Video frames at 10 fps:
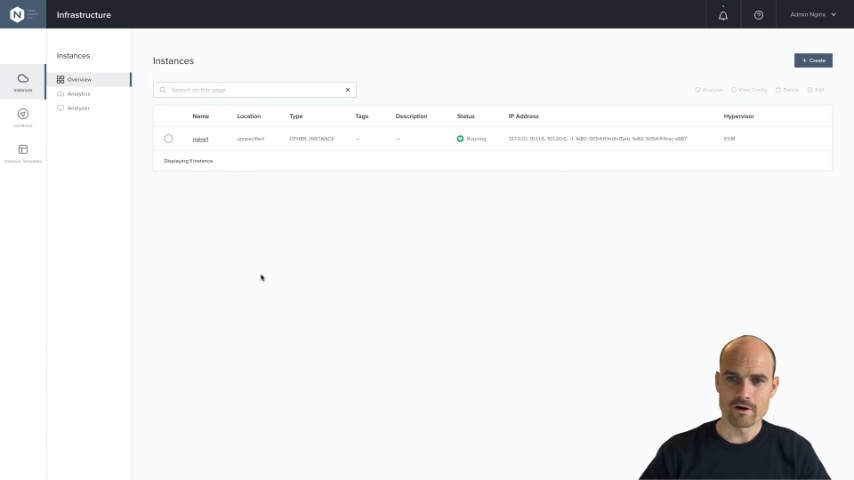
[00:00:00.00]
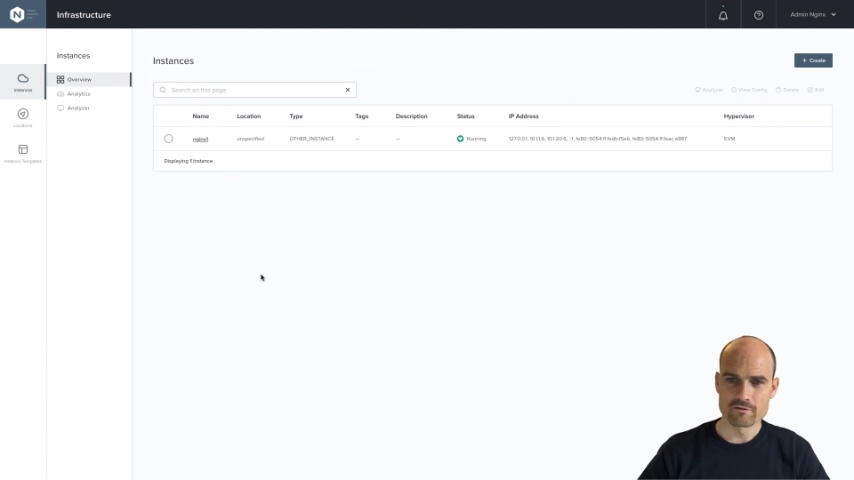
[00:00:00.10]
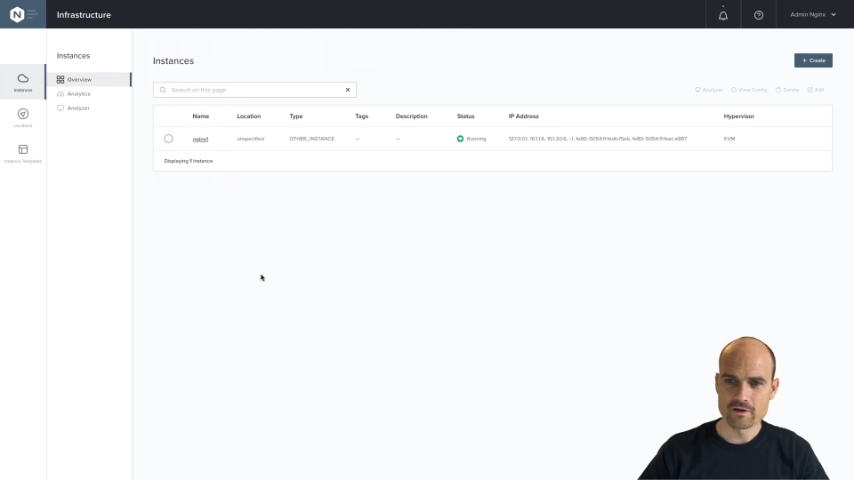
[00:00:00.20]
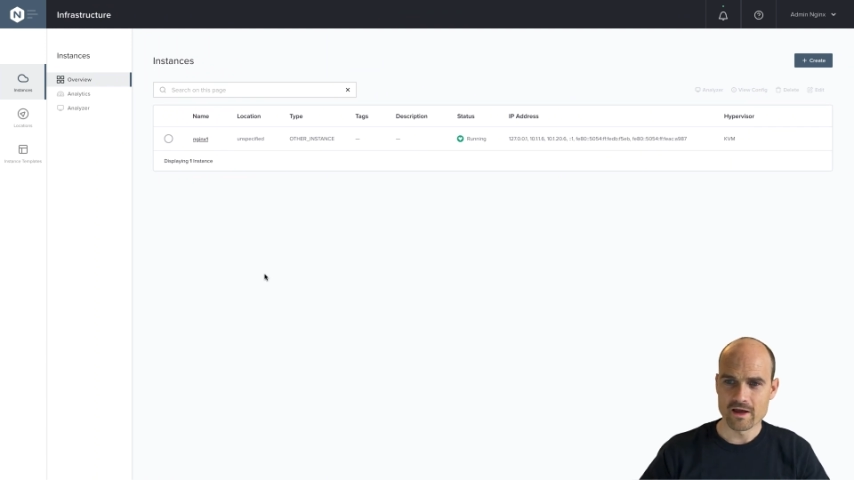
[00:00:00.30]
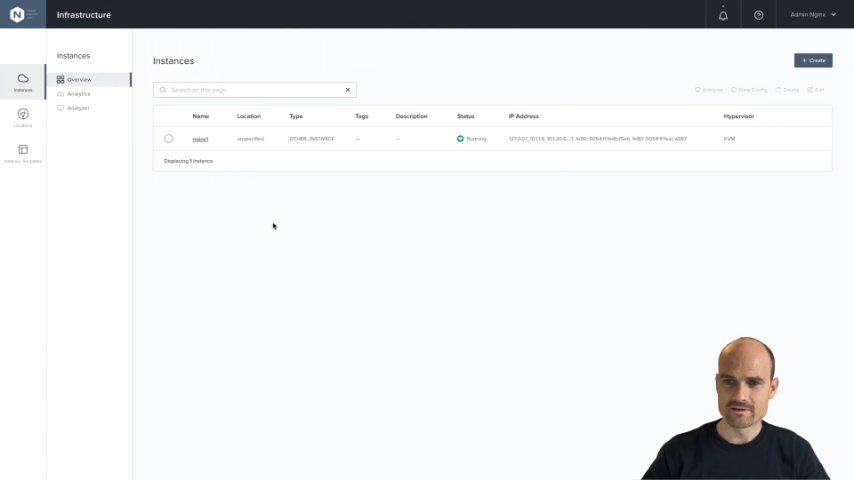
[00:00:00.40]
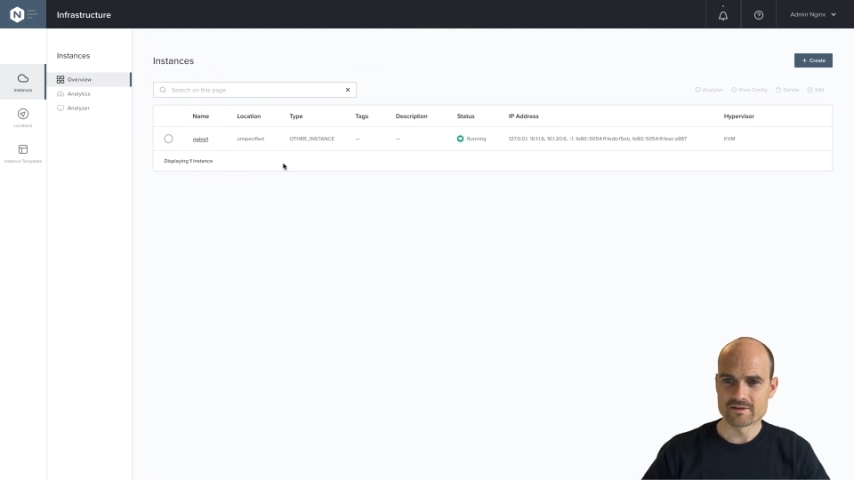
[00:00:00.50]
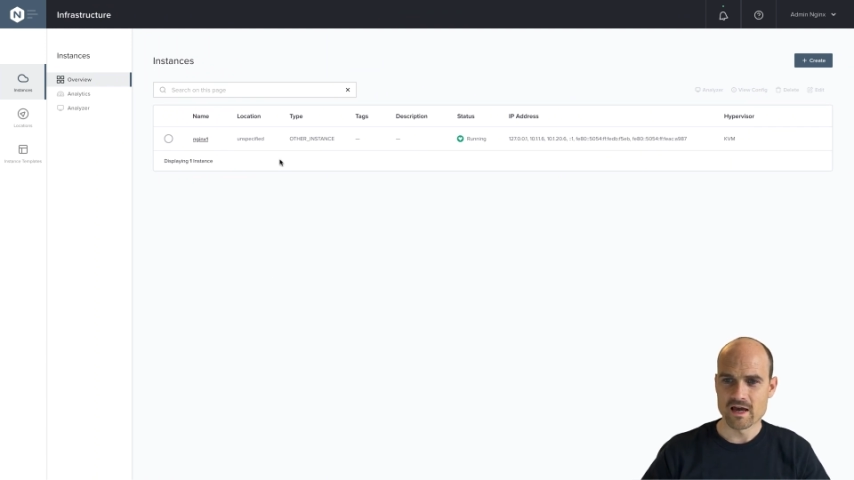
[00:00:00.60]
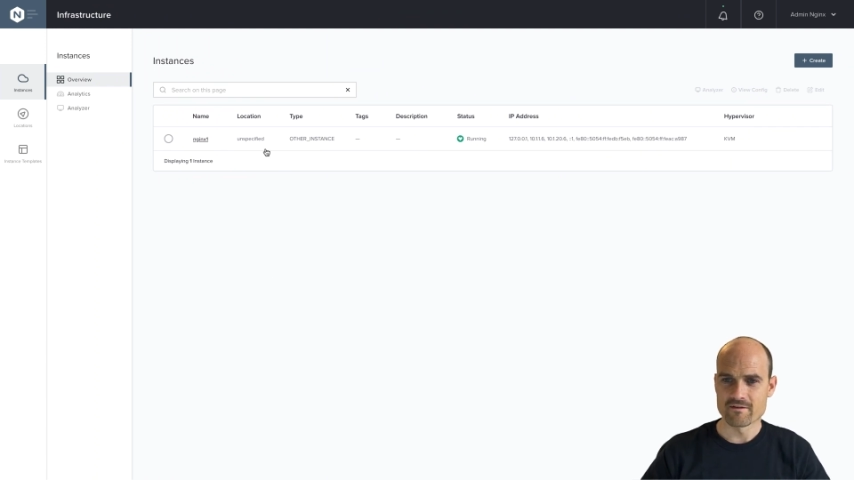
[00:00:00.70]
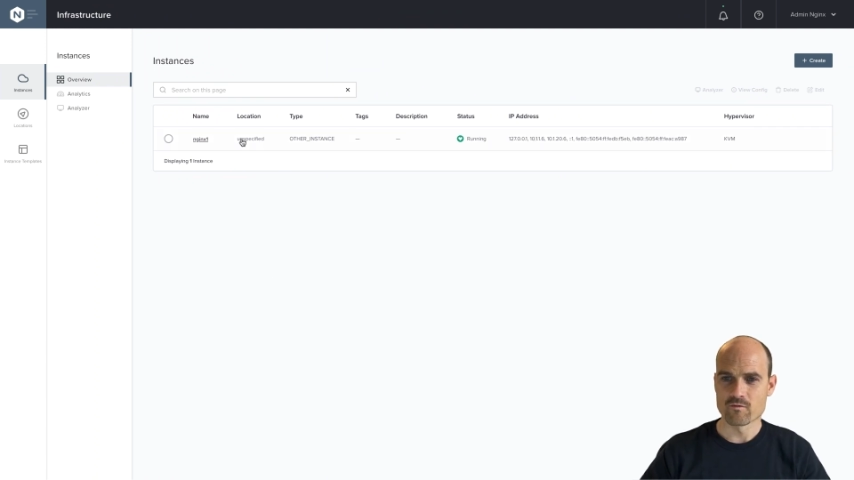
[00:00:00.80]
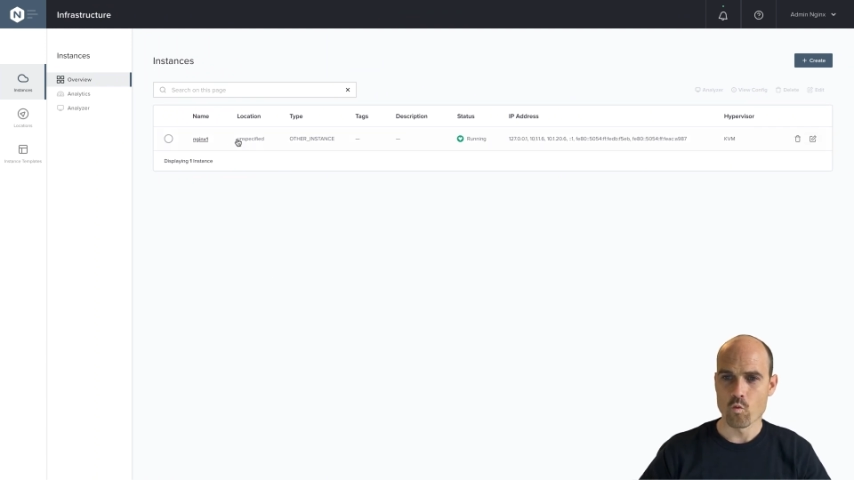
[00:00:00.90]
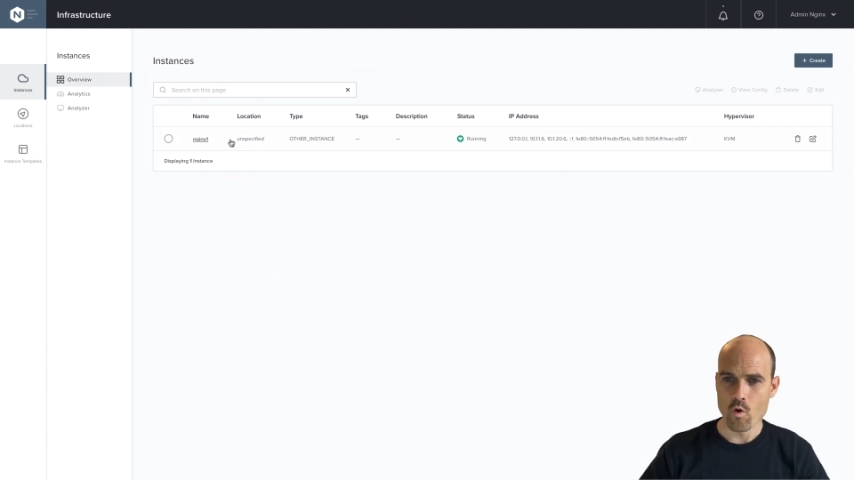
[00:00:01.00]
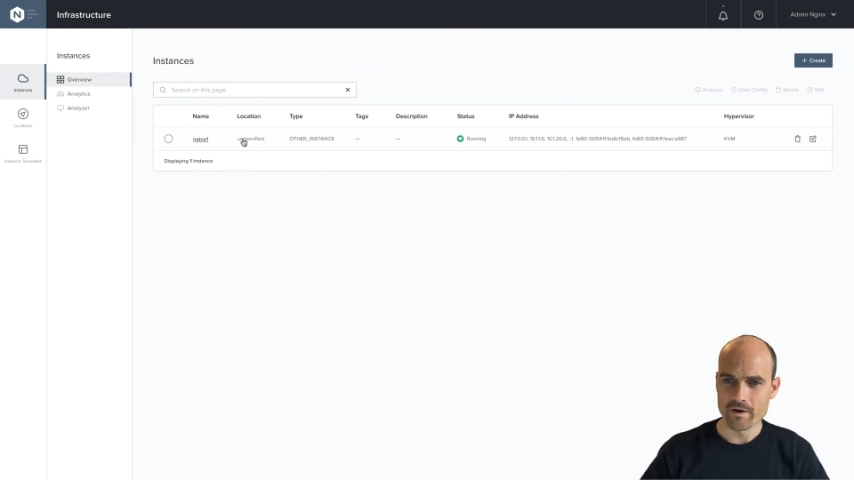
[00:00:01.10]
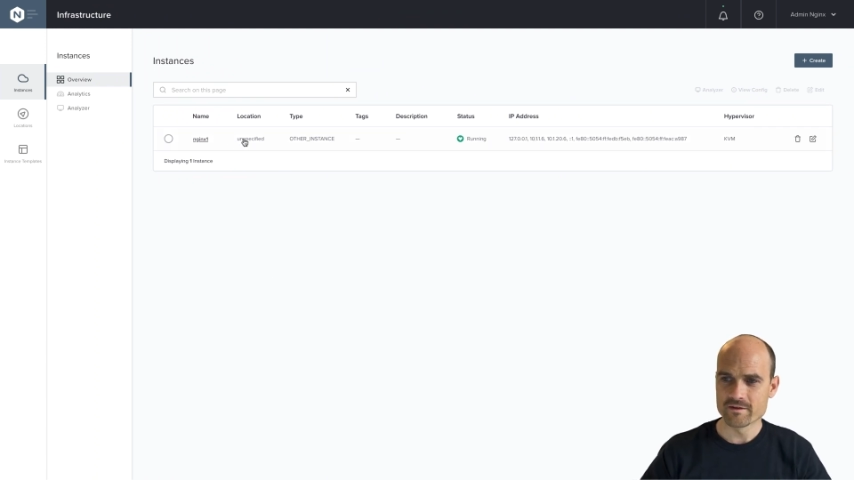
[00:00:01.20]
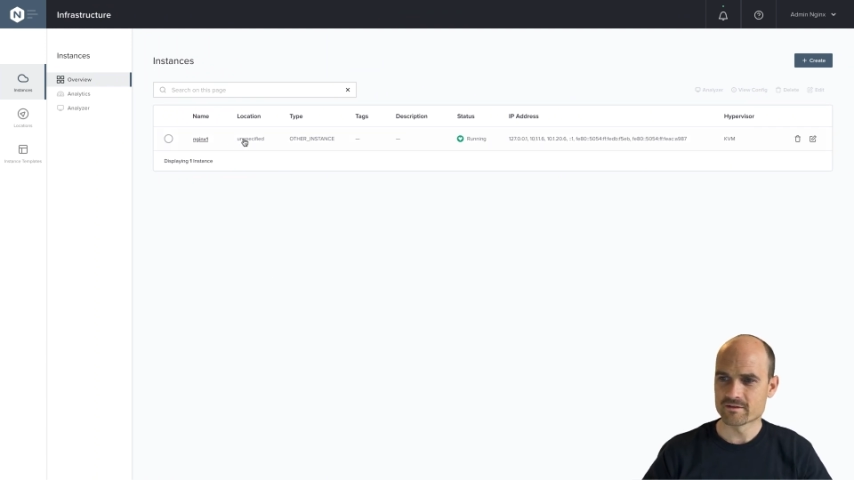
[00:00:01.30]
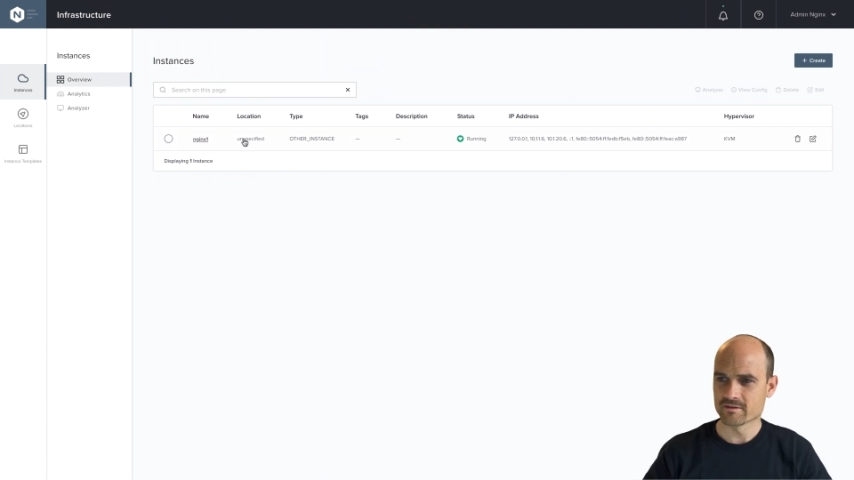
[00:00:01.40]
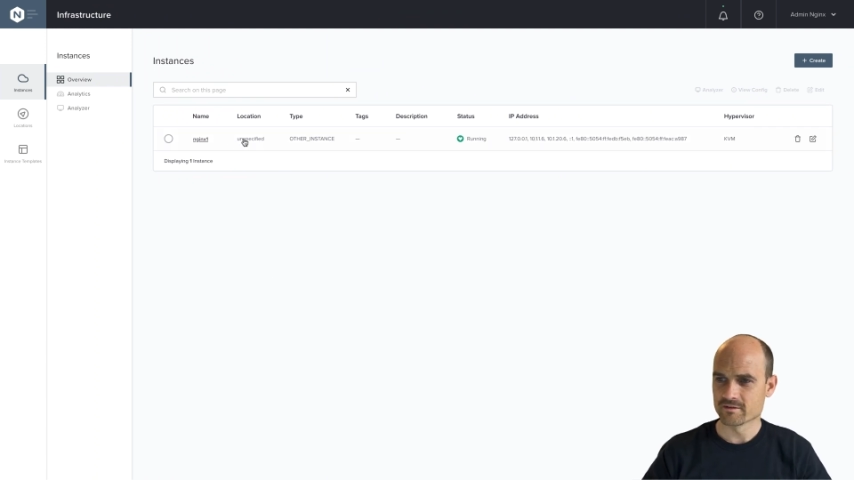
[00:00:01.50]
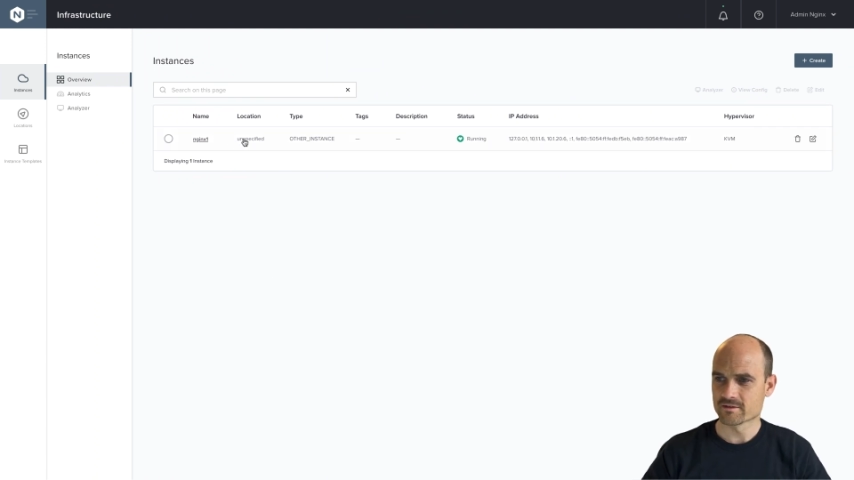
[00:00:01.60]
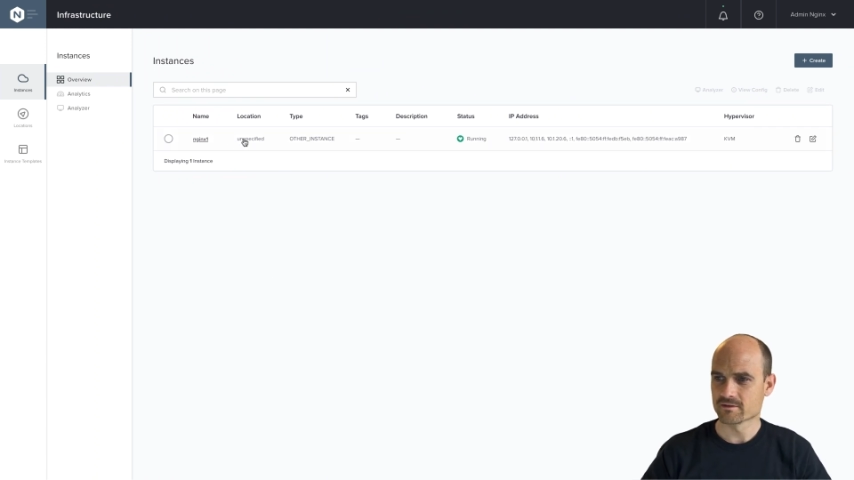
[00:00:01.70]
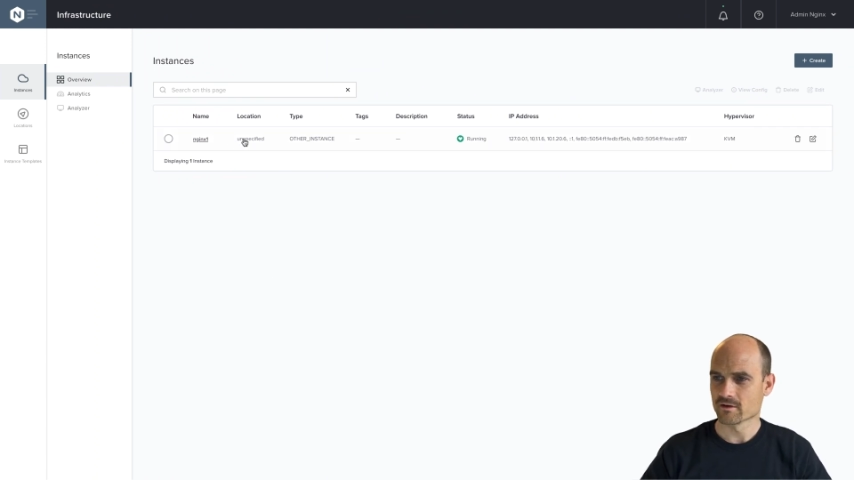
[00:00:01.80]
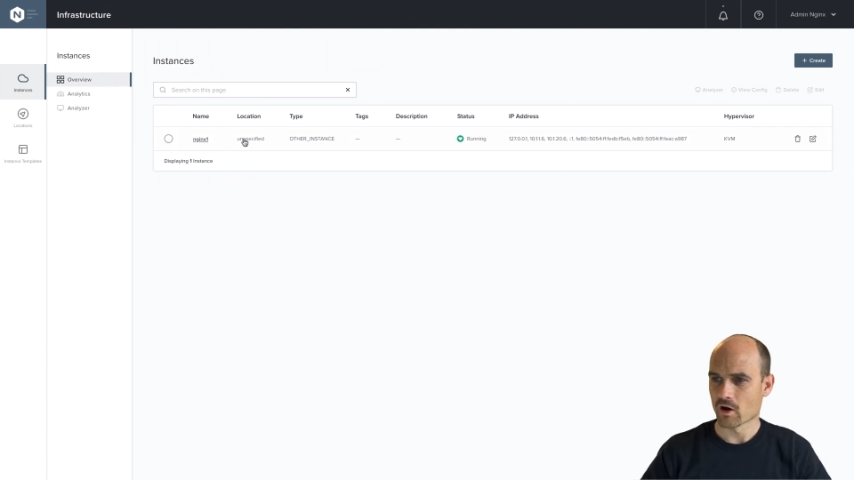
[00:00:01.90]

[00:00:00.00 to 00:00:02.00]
As you can see, I have one instance,